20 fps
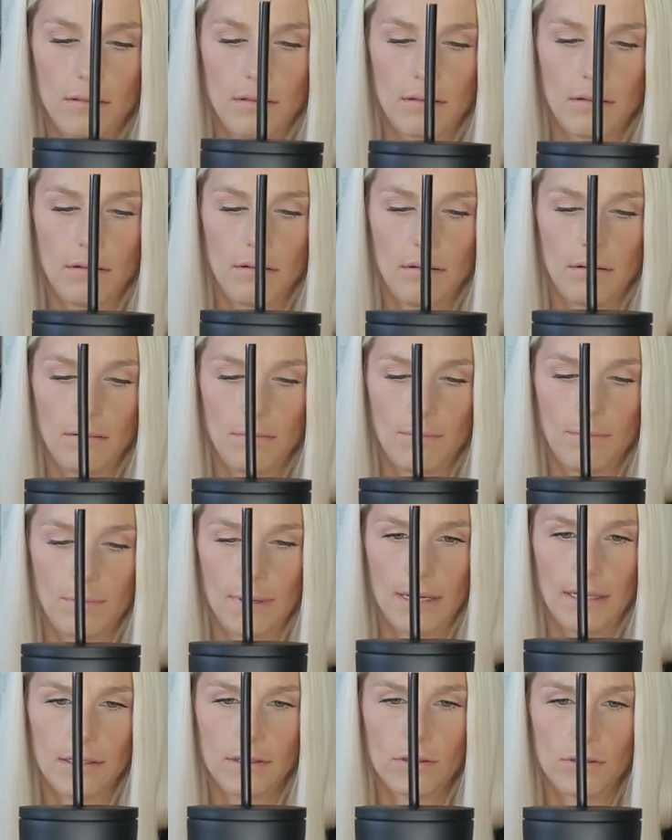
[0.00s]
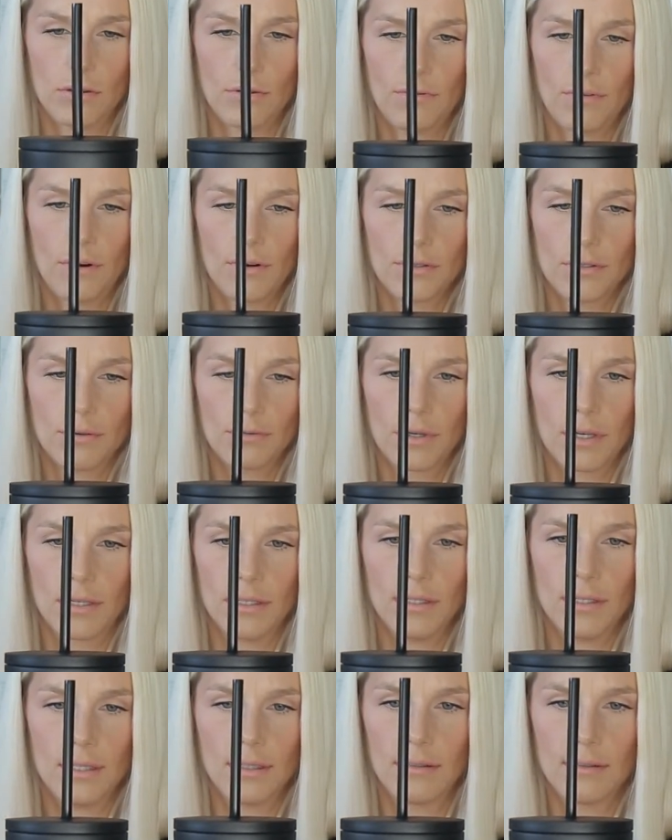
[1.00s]
but so far so
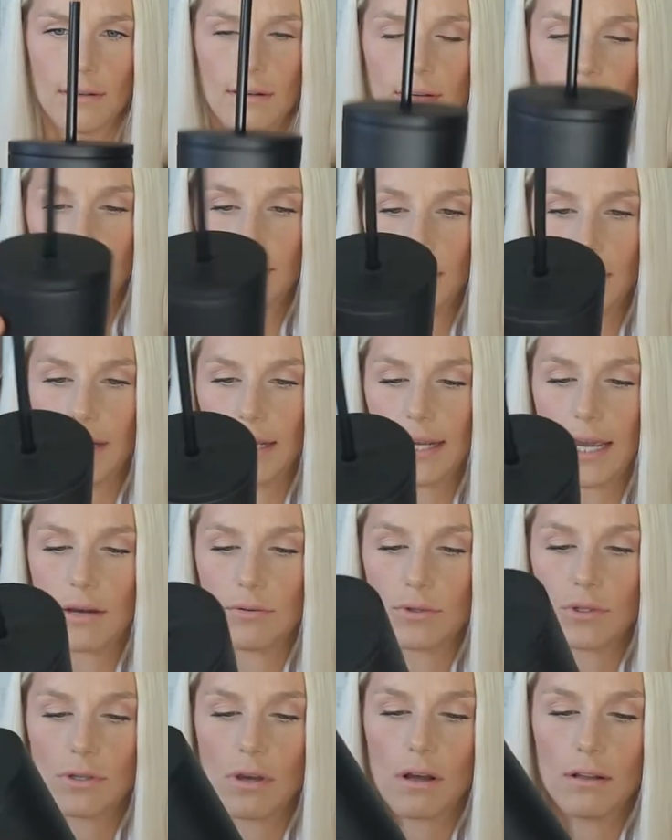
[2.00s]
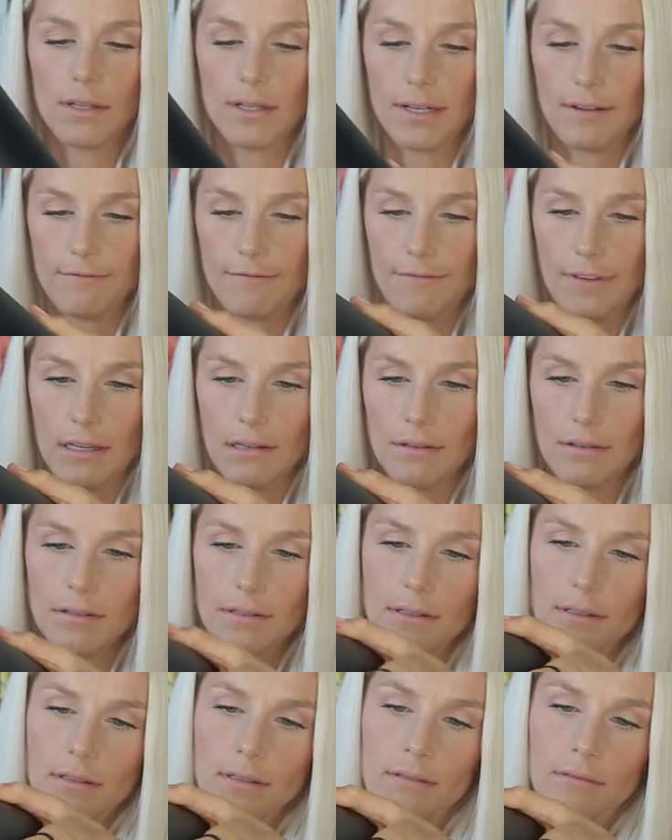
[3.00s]
good. I like how solid it
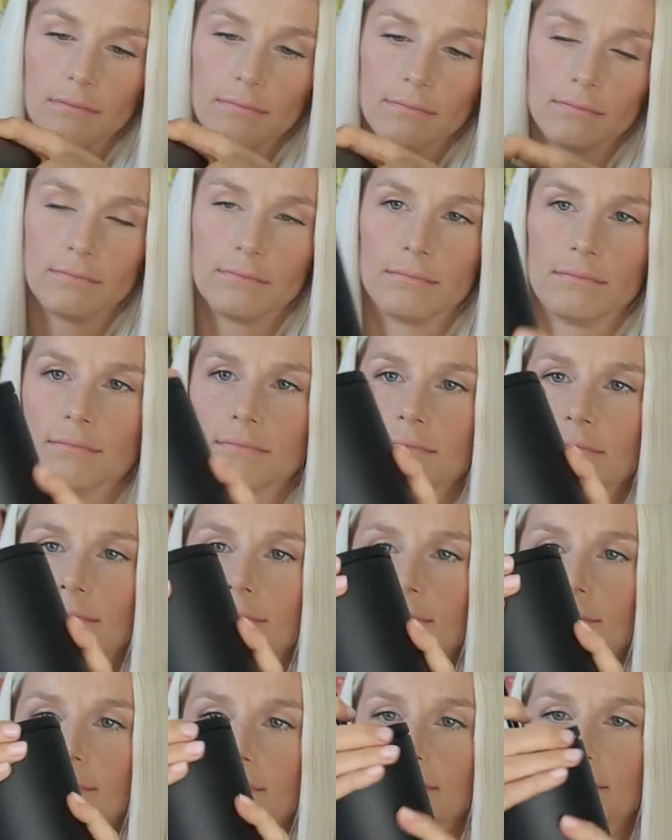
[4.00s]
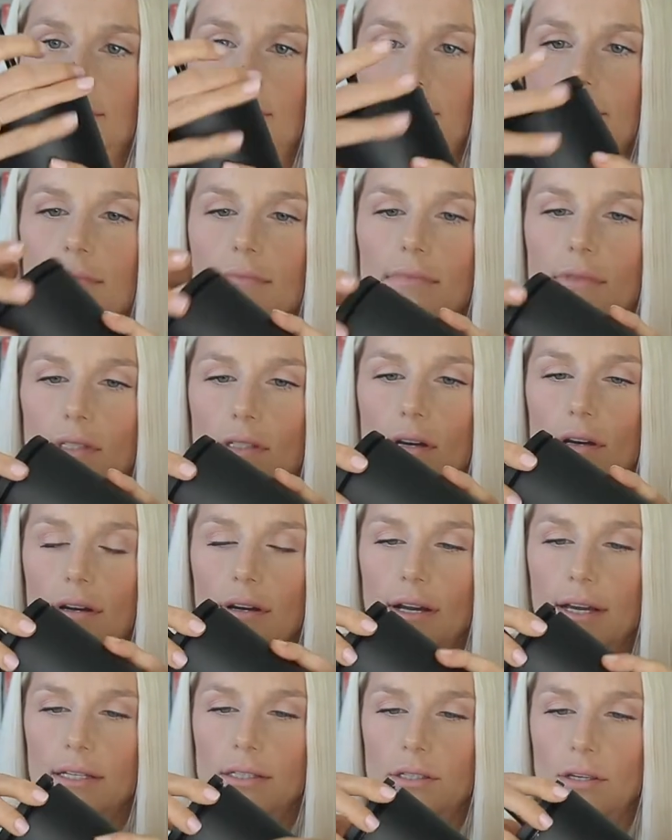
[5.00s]
feels. It's got a
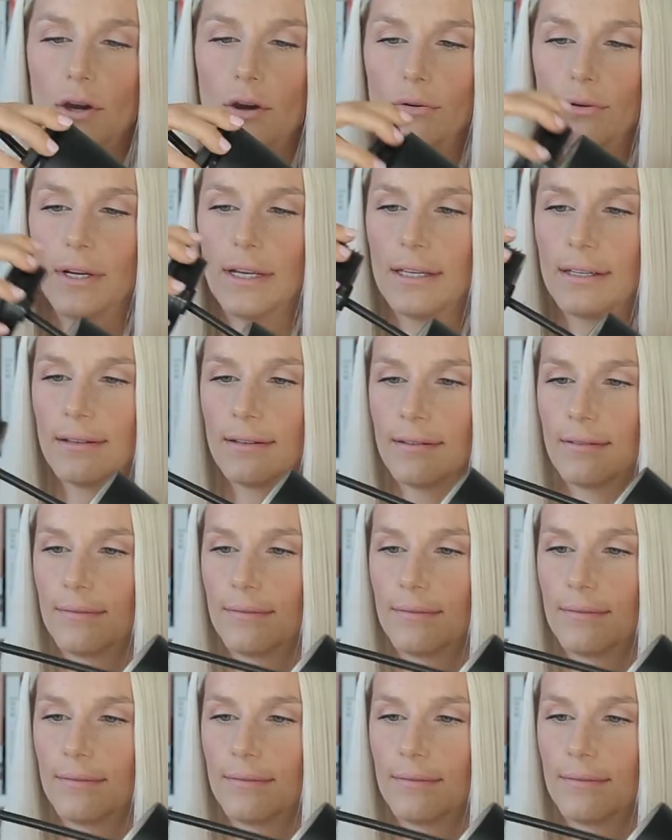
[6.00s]
nice coating.